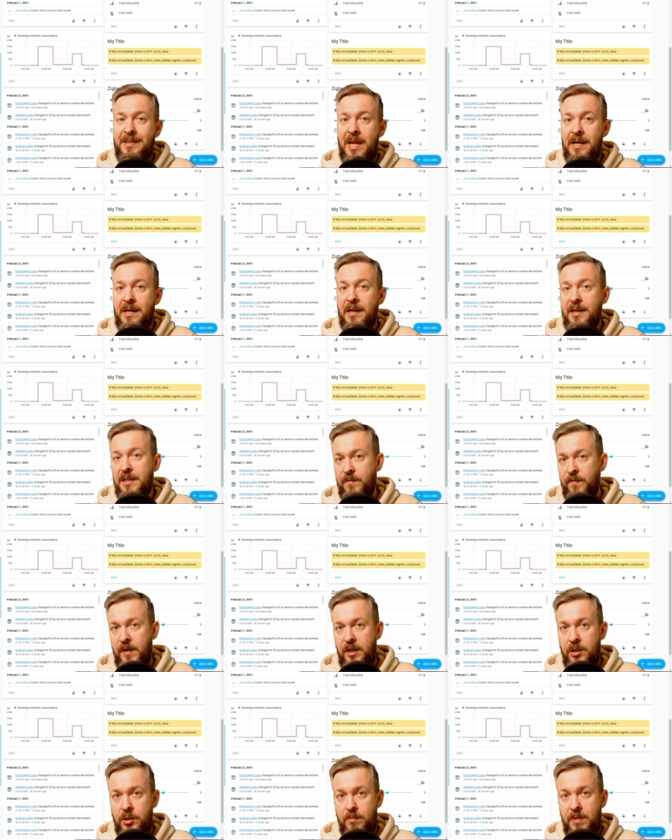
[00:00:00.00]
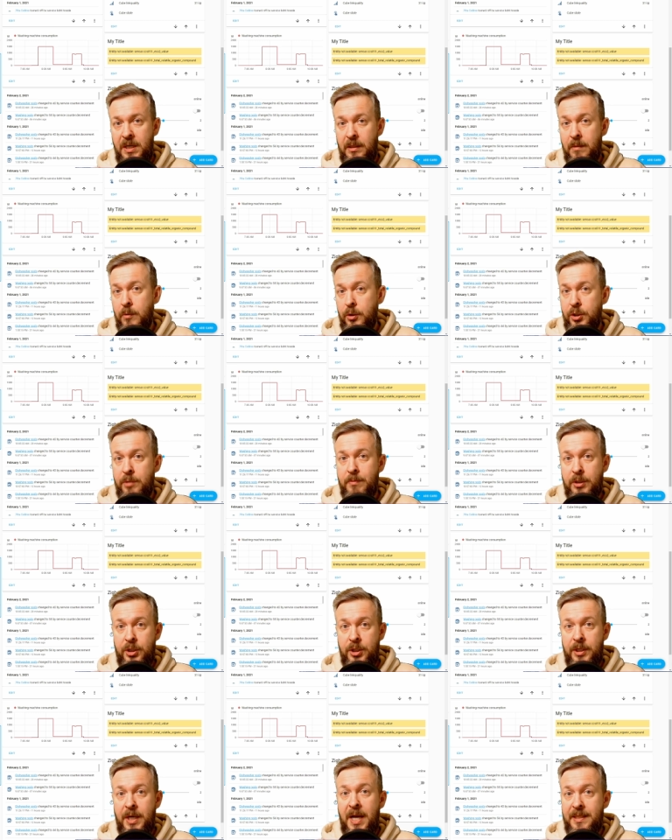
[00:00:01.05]
cycle has finished, meaning the washing
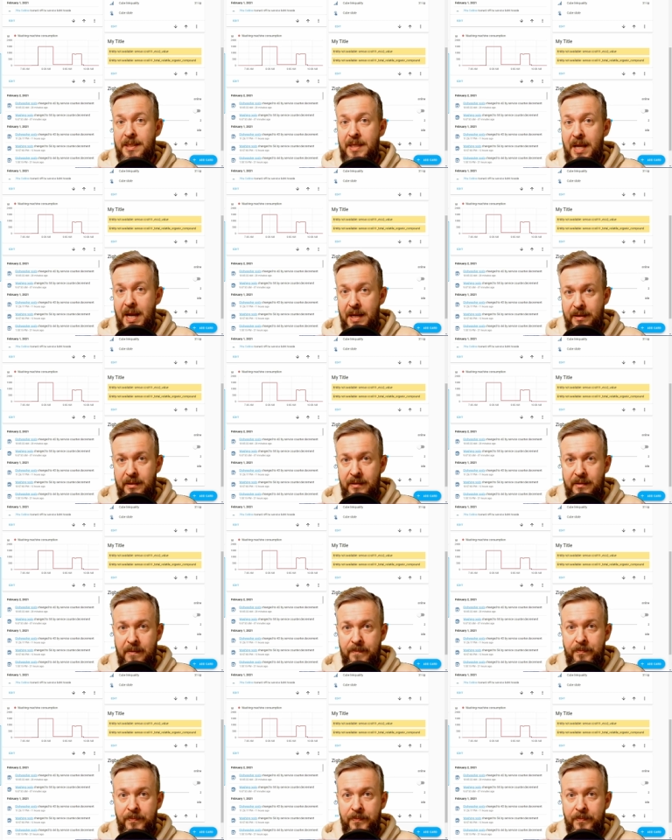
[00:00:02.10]
machine has ended,